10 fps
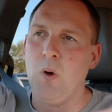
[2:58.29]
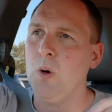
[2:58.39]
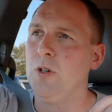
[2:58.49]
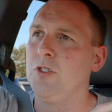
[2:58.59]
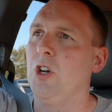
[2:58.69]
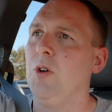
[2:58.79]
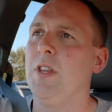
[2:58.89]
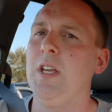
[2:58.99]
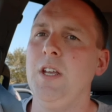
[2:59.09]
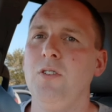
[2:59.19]
Also
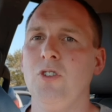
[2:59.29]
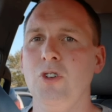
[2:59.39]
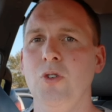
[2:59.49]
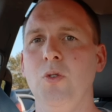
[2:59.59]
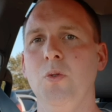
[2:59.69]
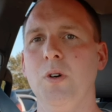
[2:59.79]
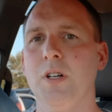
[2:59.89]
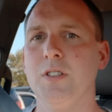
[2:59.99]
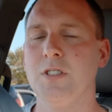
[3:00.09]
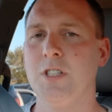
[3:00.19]
the 2
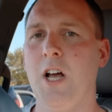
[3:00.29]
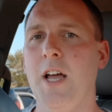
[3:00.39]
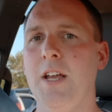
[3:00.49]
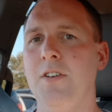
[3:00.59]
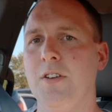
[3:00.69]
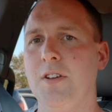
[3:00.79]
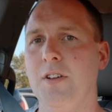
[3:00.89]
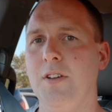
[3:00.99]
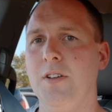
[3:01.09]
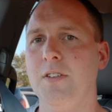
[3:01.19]
side
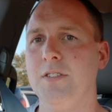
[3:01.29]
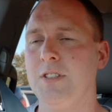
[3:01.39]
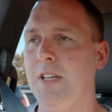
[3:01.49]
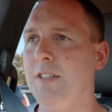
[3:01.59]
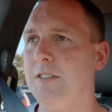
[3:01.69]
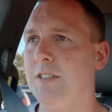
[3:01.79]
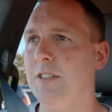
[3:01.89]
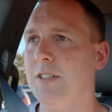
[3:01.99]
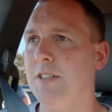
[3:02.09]
seats